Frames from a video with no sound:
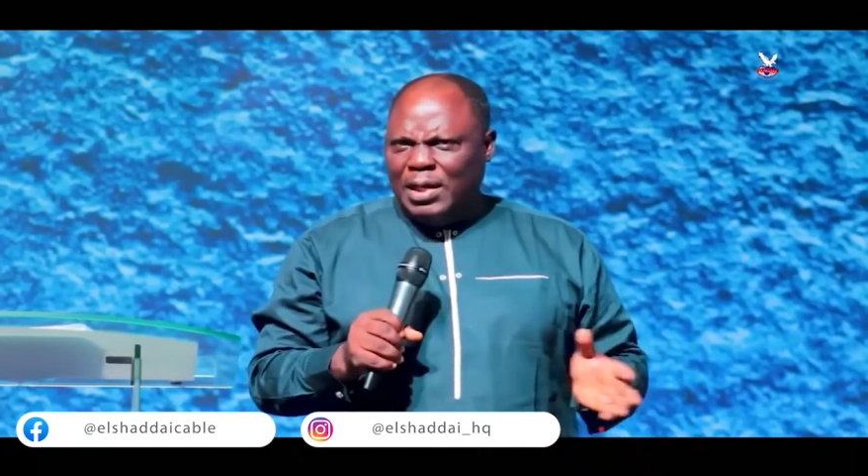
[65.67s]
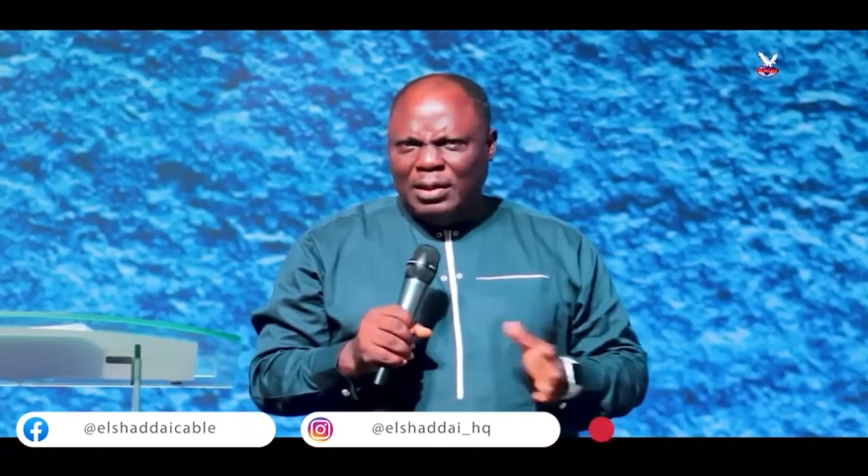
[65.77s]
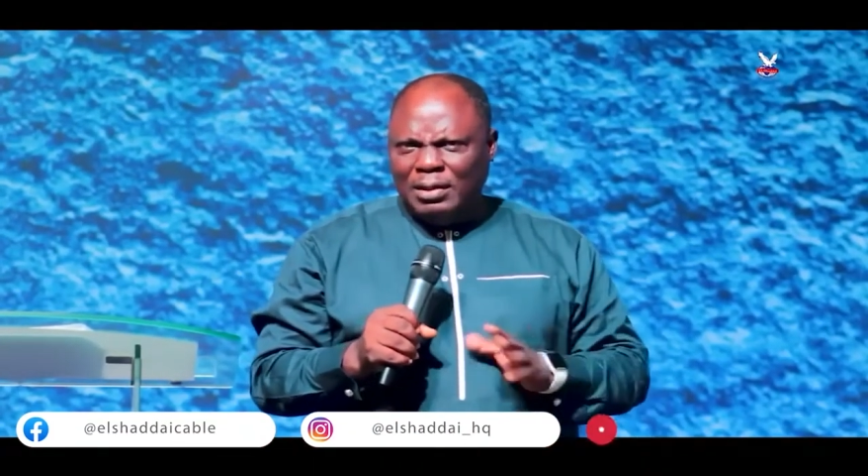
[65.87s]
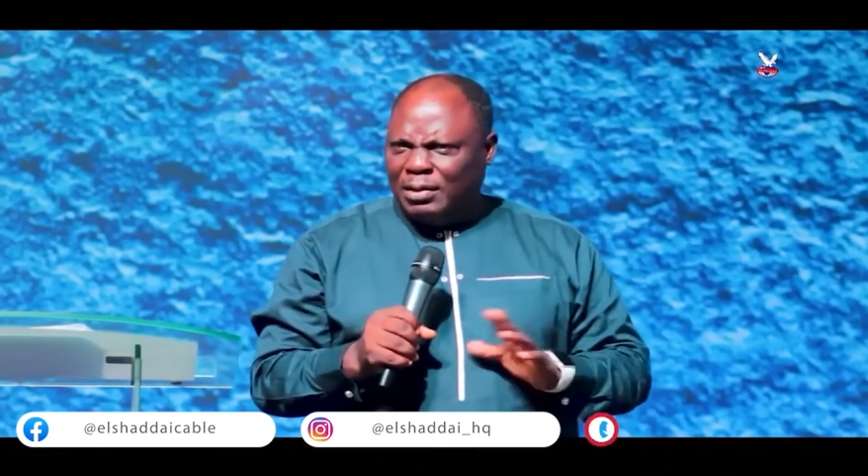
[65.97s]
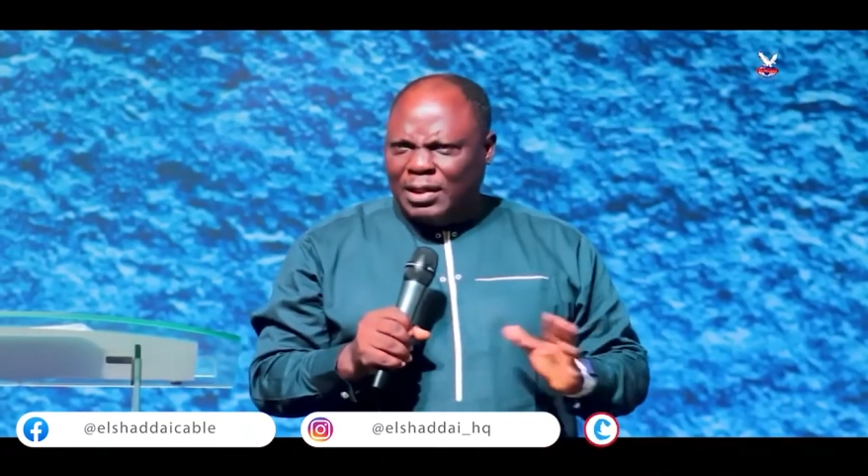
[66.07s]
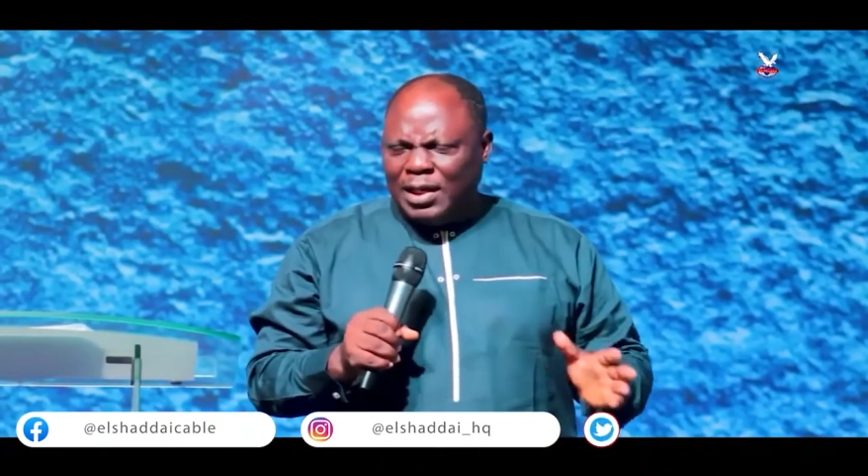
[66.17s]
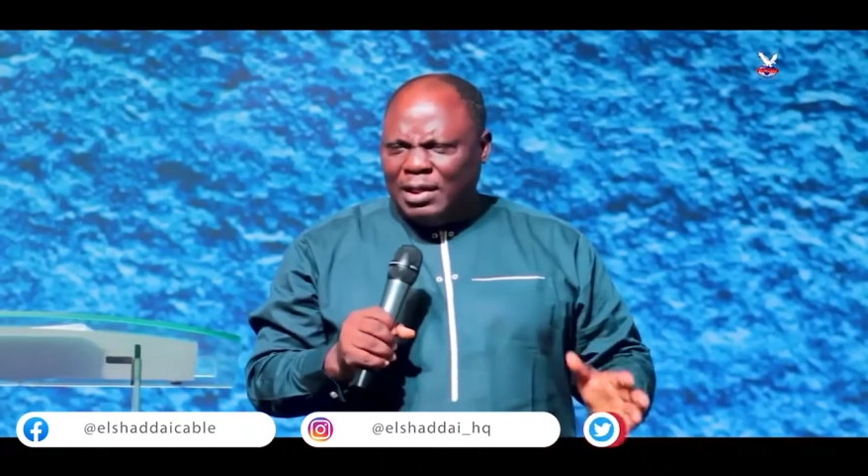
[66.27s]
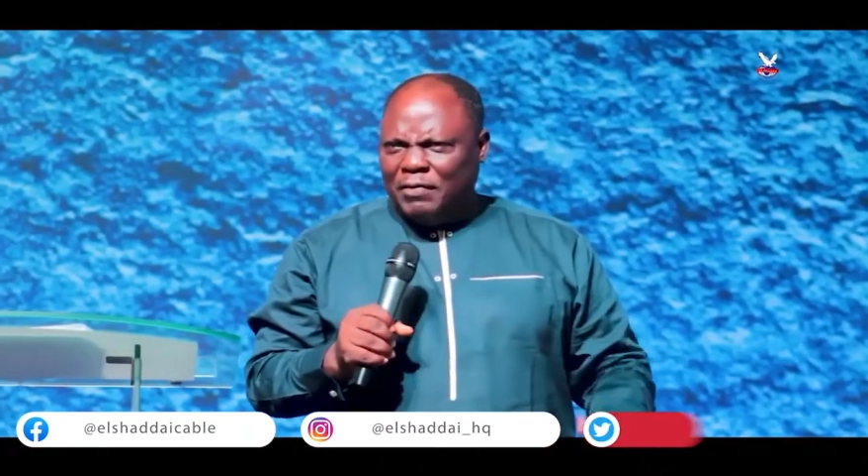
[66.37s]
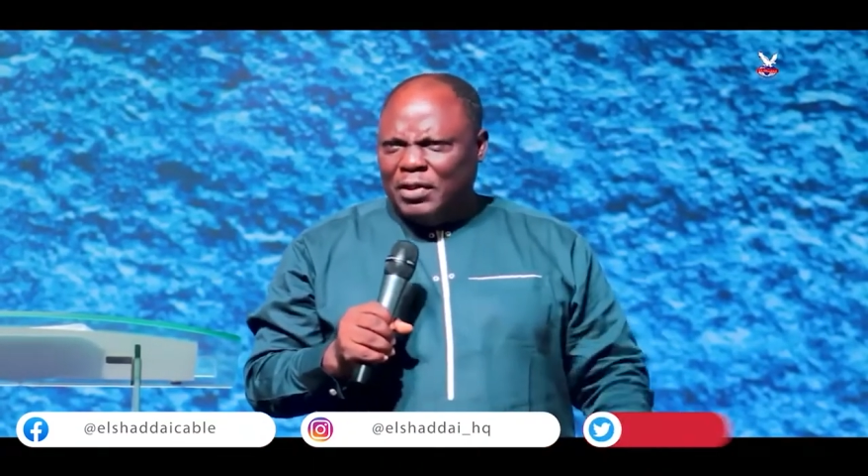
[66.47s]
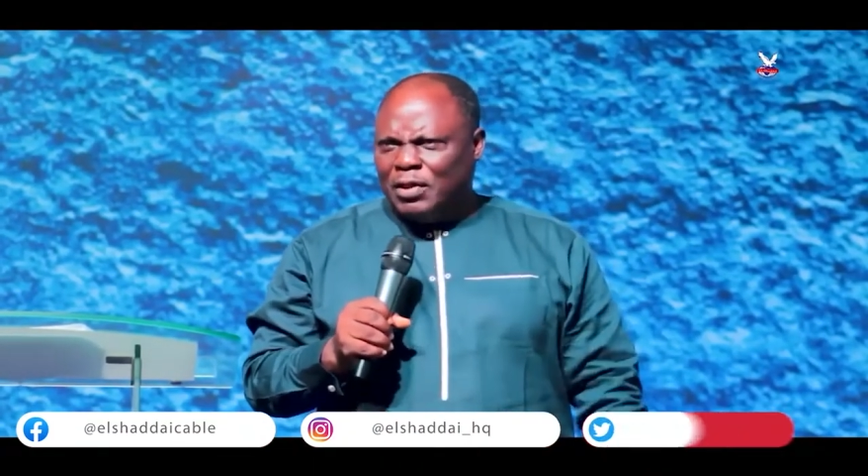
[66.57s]
and seeking
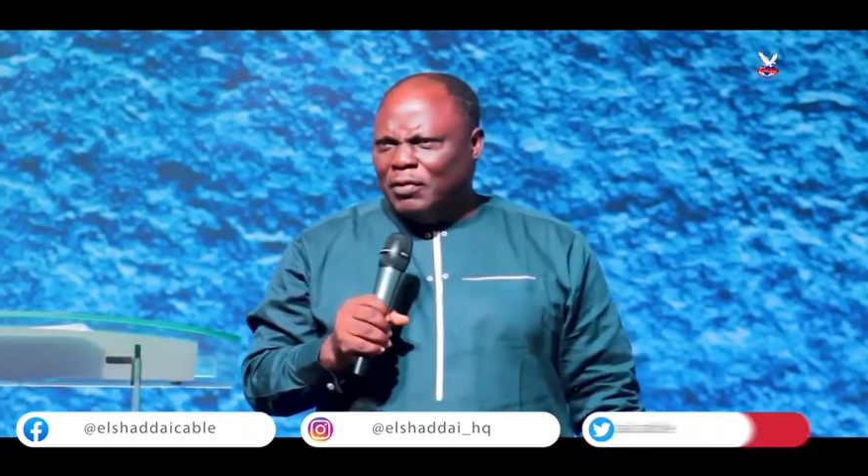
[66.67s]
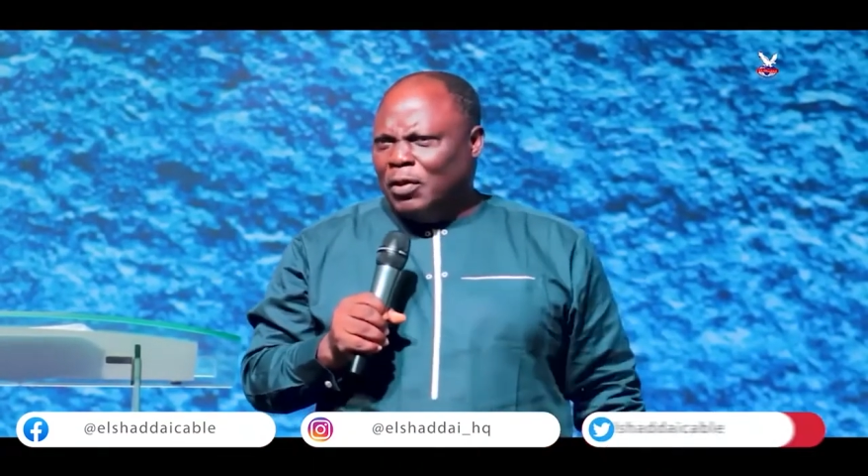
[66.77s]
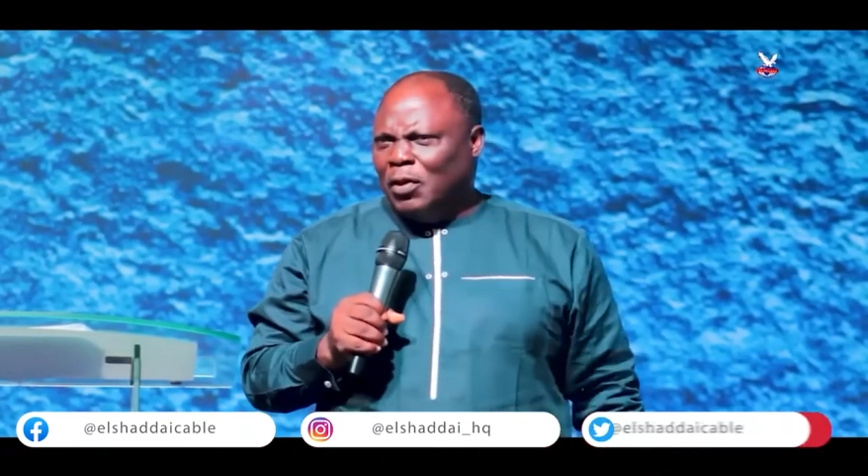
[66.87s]
the face of the